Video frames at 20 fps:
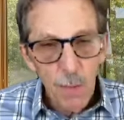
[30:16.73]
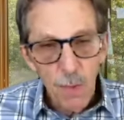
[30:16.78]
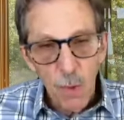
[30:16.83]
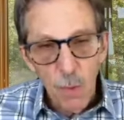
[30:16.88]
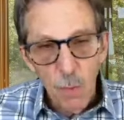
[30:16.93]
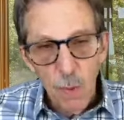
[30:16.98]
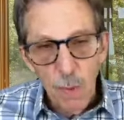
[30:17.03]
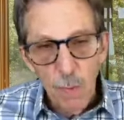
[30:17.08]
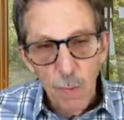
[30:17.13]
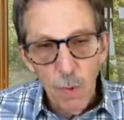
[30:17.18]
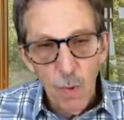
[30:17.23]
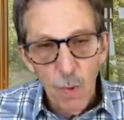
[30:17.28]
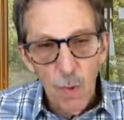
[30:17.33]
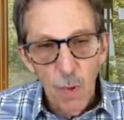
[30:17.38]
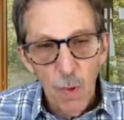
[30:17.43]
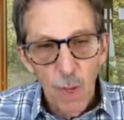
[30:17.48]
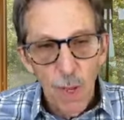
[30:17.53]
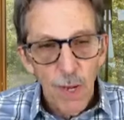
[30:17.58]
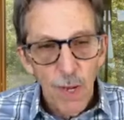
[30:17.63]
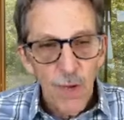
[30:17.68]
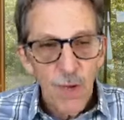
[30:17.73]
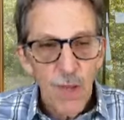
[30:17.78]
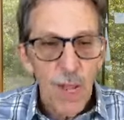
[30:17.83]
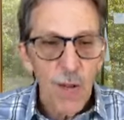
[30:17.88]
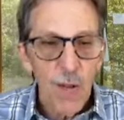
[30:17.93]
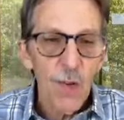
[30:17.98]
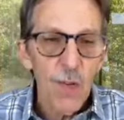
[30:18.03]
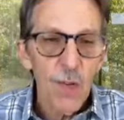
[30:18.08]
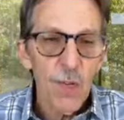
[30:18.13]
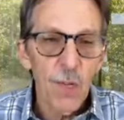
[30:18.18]
So people, it's
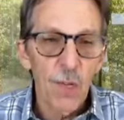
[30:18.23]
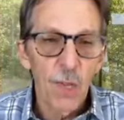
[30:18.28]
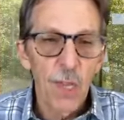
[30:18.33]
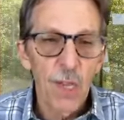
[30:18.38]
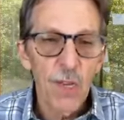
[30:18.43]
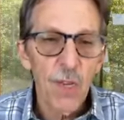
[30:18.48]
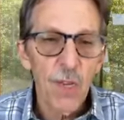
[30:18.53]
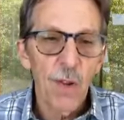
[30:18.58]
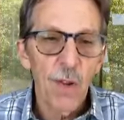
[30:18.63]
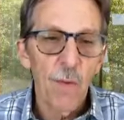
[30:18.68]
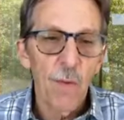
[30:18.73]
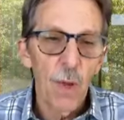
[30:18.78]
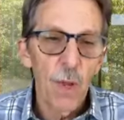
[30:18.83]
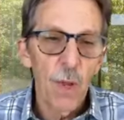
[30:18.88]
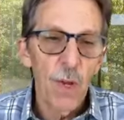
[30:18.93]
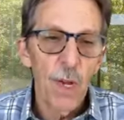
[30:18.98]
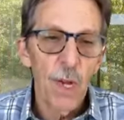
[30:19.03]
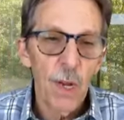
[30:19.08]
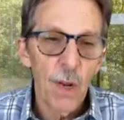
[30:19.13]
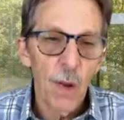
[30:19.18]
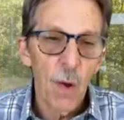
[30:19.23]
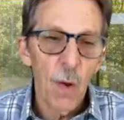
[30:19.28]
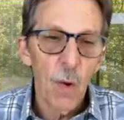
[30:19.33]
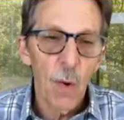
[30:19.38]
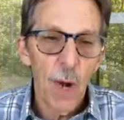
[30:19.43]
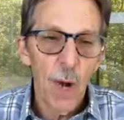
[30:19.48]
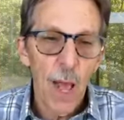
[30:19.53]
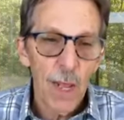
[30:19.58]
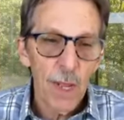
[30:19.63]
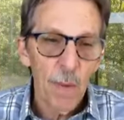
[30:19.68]
not just a list of, well, you need to go to
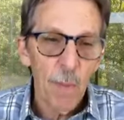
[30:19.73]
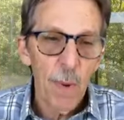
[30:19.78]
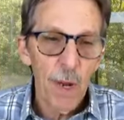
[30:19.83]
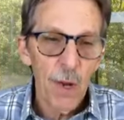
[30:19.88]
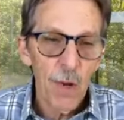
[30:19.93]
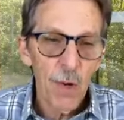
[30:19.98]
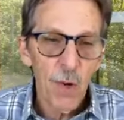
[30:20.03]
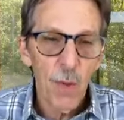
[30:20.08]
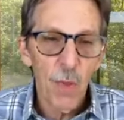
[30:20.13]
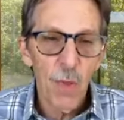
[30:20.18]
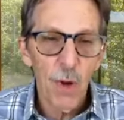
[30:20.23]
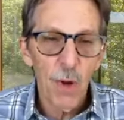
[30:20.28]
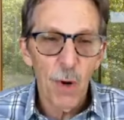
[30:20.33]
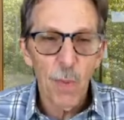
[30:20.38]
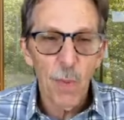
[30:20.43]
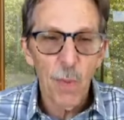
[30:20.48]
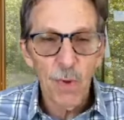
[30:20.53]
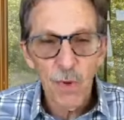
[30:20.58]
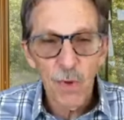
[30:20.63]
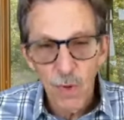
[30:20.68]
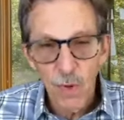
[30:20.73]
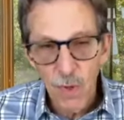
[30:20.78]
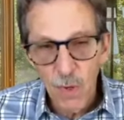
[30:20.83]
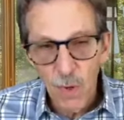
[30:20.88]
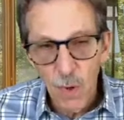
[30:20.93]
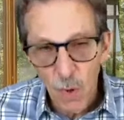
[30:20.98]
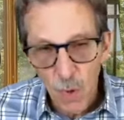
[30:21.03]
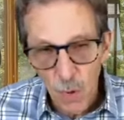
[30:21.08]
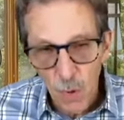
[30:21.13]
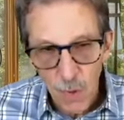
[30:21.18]
an occupational therapist and you
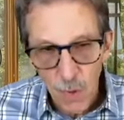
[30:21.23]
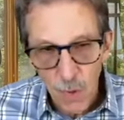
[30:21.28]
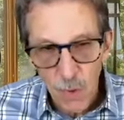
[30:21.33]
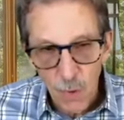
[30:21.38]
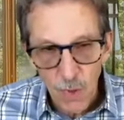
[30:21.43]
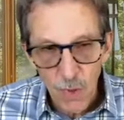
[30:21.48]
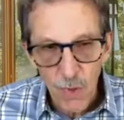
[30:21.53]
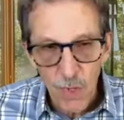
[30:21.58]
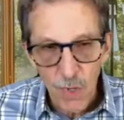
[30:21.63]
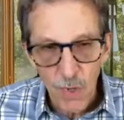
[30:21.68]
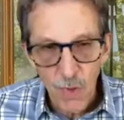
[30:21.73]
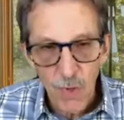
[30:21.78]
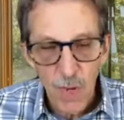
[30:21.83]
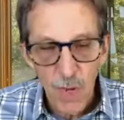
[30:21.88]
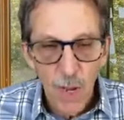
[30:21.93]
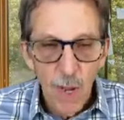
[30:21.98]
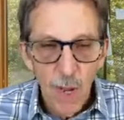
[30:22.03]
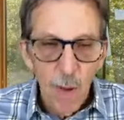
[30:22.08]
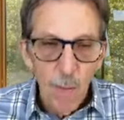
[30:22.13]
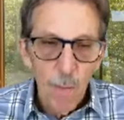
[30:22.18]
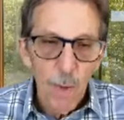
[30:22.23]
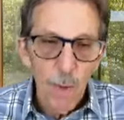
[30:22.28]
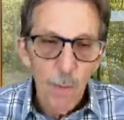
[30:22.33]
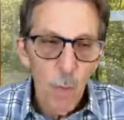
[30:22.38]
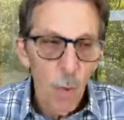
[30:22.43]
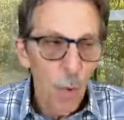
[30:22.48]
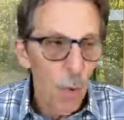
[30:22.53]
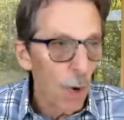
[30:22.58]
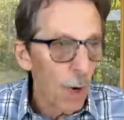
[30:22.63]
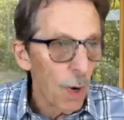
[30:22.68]
go to a nutritionist, but
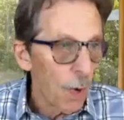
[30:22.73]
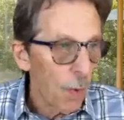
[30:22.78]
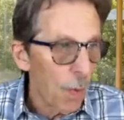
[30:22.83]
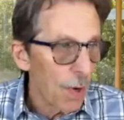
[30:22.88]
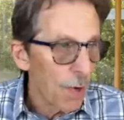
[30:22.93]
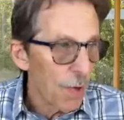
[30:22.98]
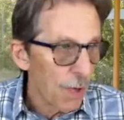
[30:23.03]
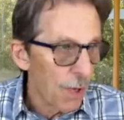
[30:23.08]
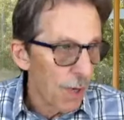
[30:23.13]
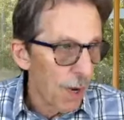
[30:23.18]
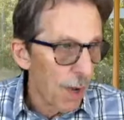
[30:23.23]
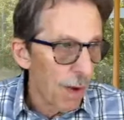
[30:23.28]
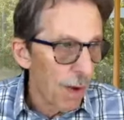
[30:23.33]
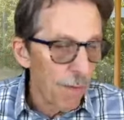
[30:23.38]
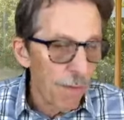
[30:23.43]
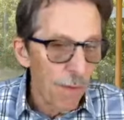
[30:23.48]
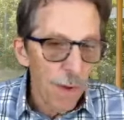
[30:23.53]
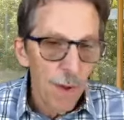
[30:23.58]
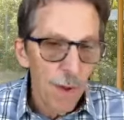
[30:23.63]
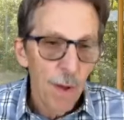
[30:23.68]
more a question of